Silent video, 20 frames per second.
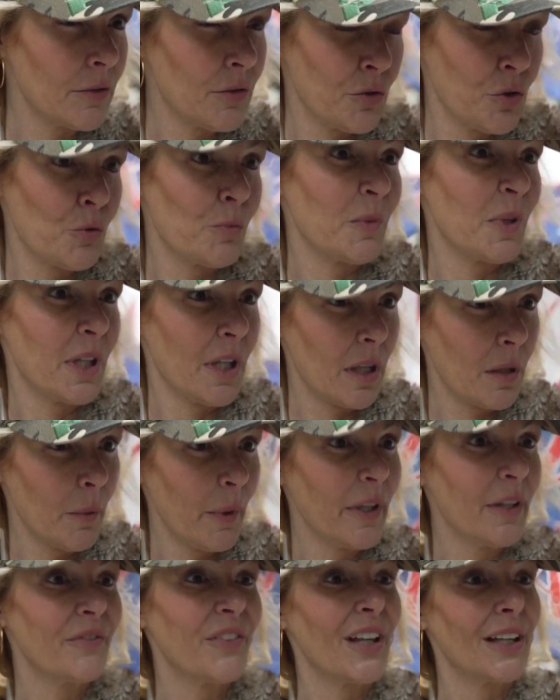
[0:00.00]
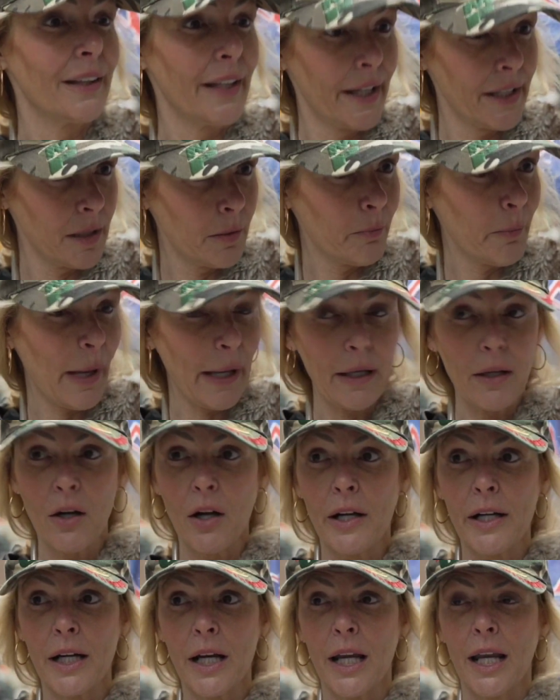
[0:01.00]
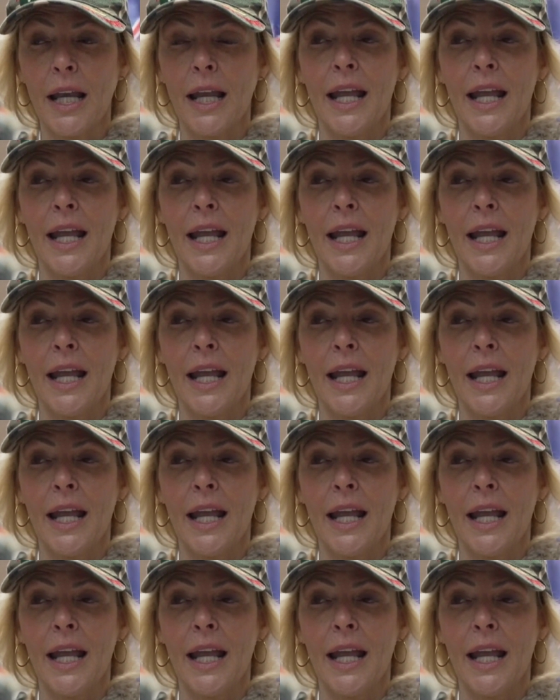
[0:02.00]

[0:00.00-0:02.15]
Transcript: excuse me, the other way, if they let him back on,